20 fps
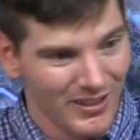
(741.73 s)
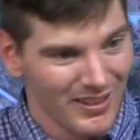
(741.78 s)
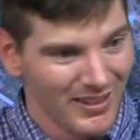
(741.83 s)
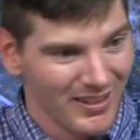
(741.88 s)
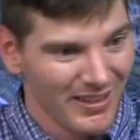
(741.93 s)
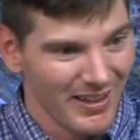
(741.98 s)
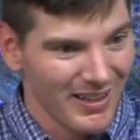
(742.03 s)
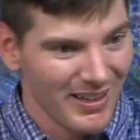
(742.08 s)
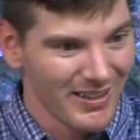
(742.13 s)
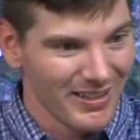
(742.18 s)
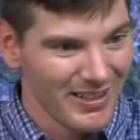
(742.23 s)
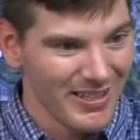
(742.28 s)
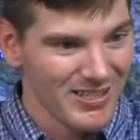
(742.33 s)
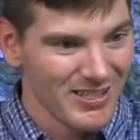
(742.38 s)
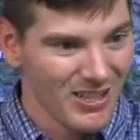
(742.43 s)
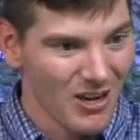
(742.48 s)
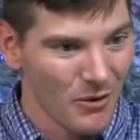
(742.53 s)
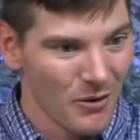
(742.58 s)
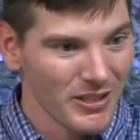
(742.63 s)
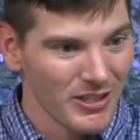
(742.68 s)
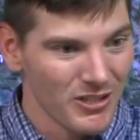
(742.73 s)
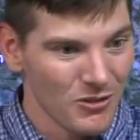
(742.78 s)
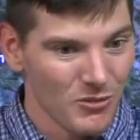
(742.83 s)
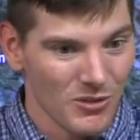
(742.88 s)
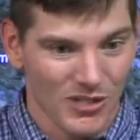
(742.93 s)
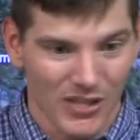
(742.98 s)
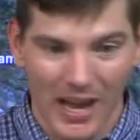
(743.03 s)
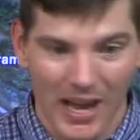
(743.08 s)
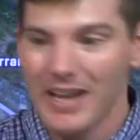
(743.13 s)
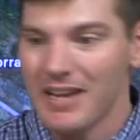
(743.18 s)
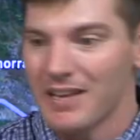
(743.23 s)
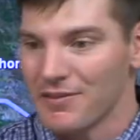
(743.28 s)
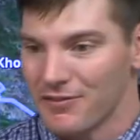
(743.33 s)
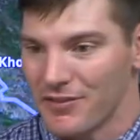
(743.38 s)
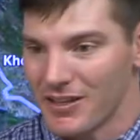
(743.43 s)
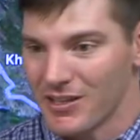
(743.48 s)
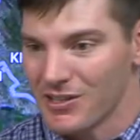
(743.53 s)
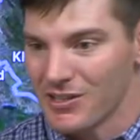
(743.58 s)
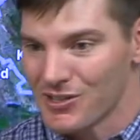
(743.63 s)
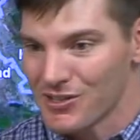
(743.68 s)
And he's going to save
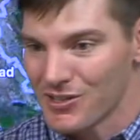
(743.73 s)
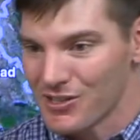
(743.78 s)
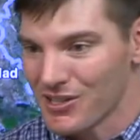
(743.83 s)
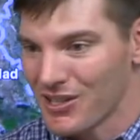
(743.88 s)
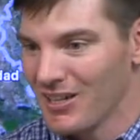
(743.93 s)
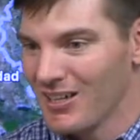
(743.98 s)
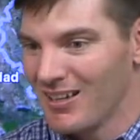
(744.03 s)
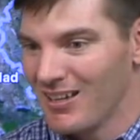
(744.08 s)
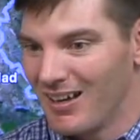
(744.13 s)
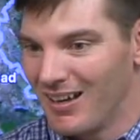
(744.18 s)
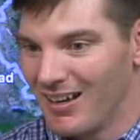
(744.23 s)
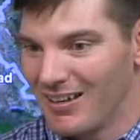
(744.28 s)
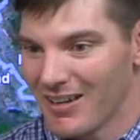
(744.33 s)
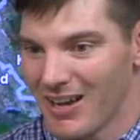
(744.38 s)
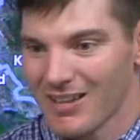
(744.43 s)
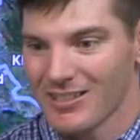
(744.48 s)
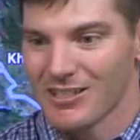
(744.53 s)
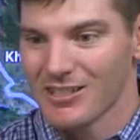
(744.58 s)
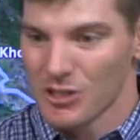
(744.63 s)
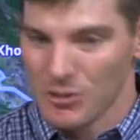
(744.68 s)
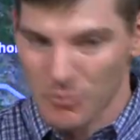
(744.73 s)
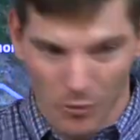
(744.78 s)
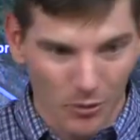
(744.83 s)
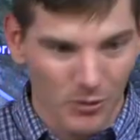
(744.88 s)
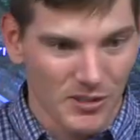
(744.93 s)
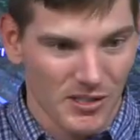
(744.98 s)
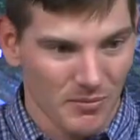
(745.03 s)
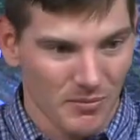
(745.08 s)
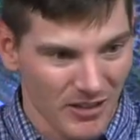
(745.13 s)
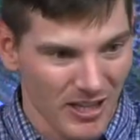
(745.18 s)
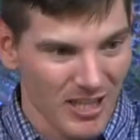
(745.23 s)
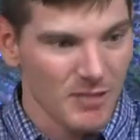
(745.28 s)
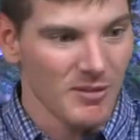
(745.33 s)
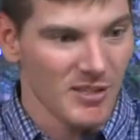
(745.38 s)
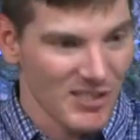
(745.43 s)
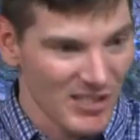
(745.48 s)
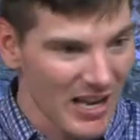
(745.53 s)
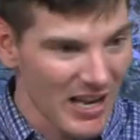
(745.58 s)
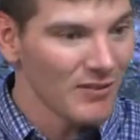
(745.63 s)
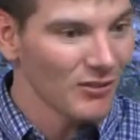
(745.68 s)
his, not to spoil some things, but
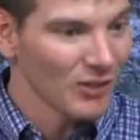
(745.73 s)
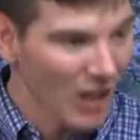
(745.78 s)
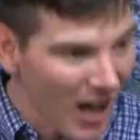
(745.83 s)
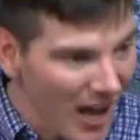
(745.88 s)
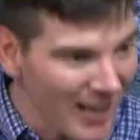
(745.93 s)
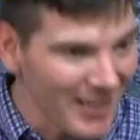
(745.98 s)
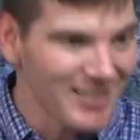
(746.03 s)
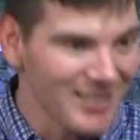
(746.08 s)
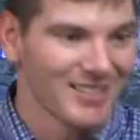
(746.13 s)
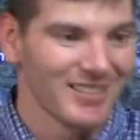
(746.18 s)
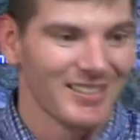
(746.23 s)
save Lot.